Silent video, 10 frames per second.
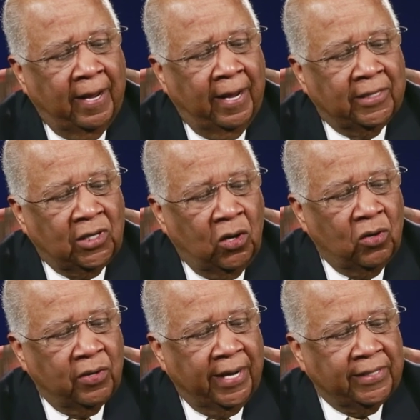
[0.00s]
as
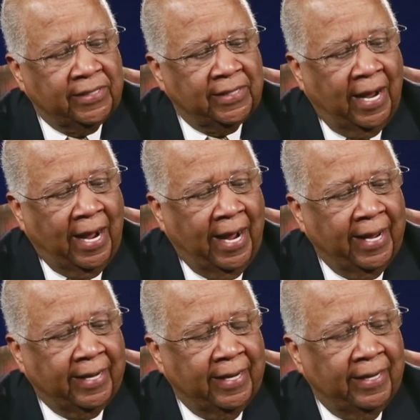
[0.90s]
long as
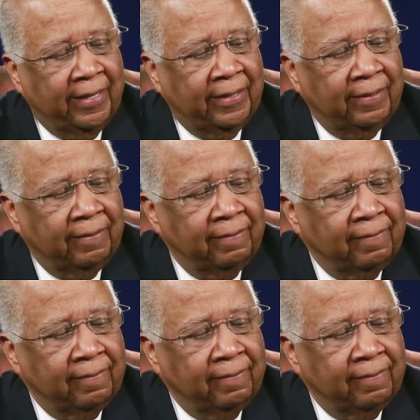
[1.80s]
I can